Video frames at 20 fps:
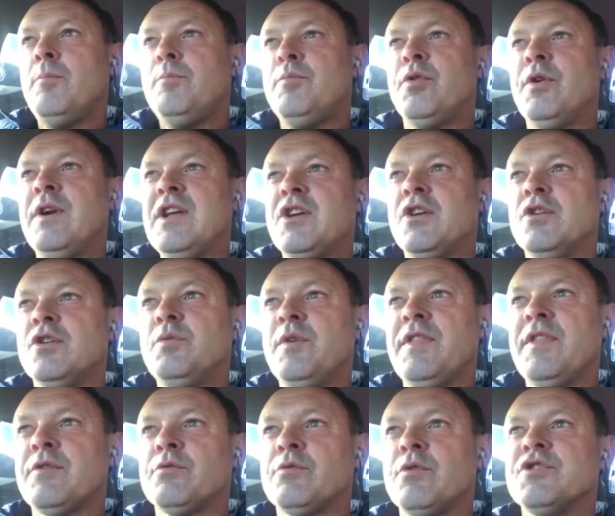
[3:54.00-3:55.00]
pretty good
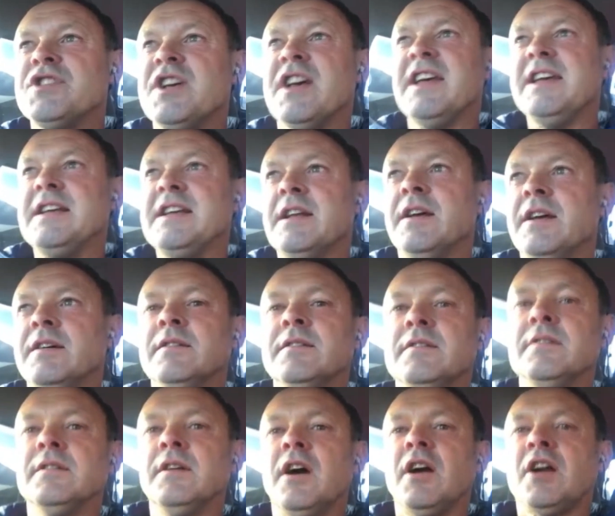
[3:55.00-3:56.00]
with a routine.
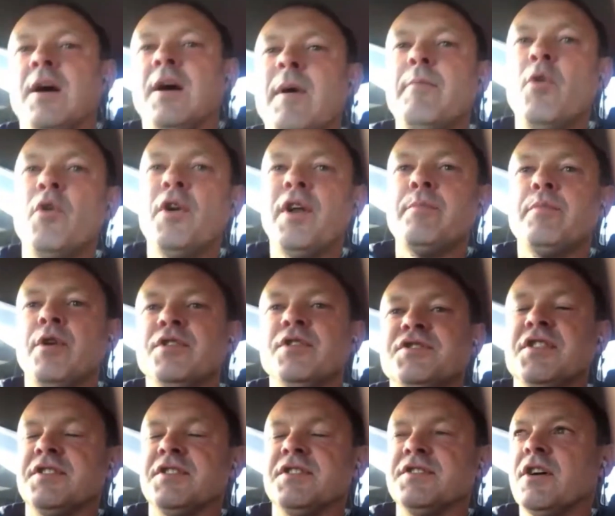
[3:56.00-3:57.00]
Like, I'm a morning
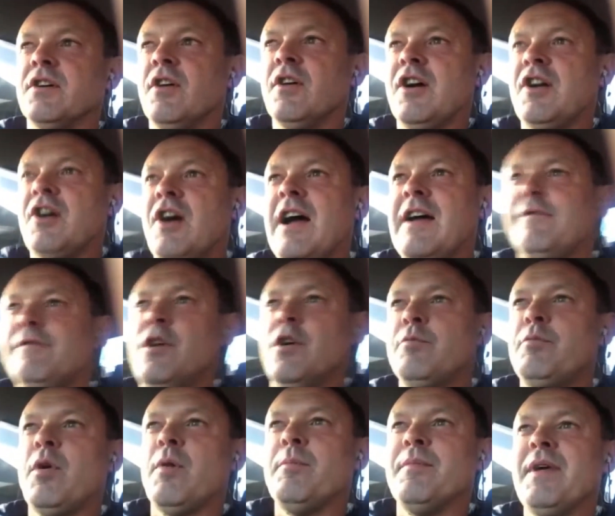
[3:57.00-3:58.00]
person, so like I have no
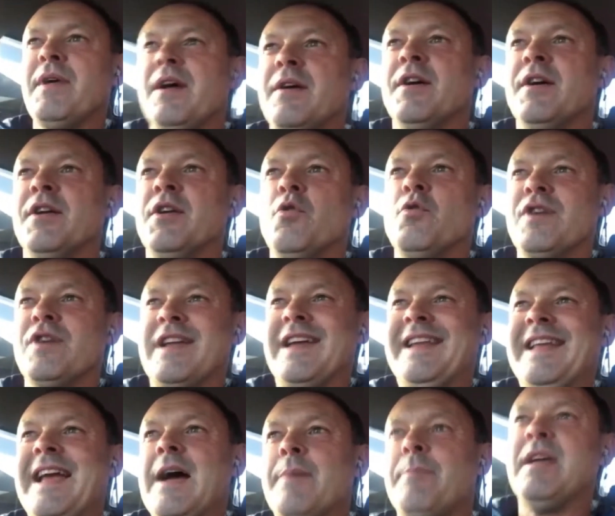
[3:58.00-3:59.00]
problem at all
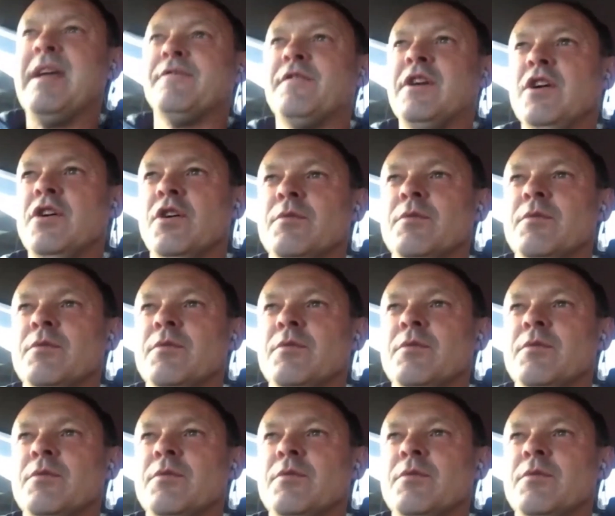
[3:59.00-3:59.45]
getting up every